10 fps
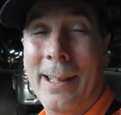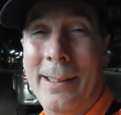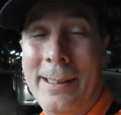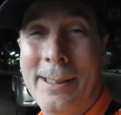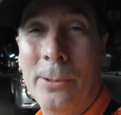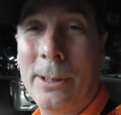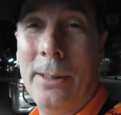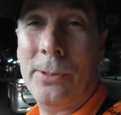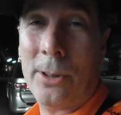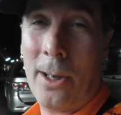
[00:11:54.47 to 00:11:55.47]
it still
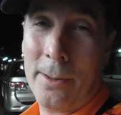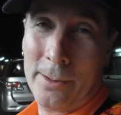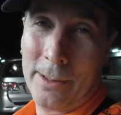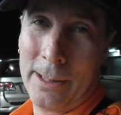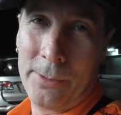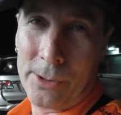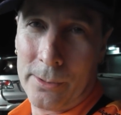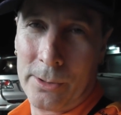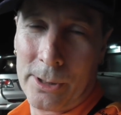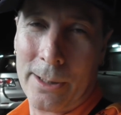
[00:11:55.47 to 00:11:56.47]
gives
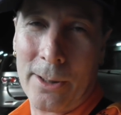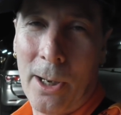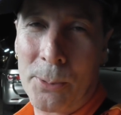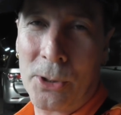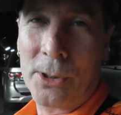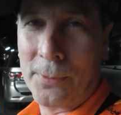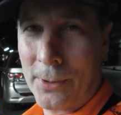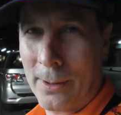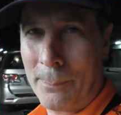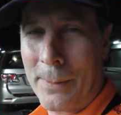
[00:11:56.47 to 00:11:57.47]
Chanya options
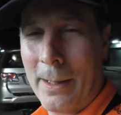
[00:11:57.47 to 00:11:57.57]
for,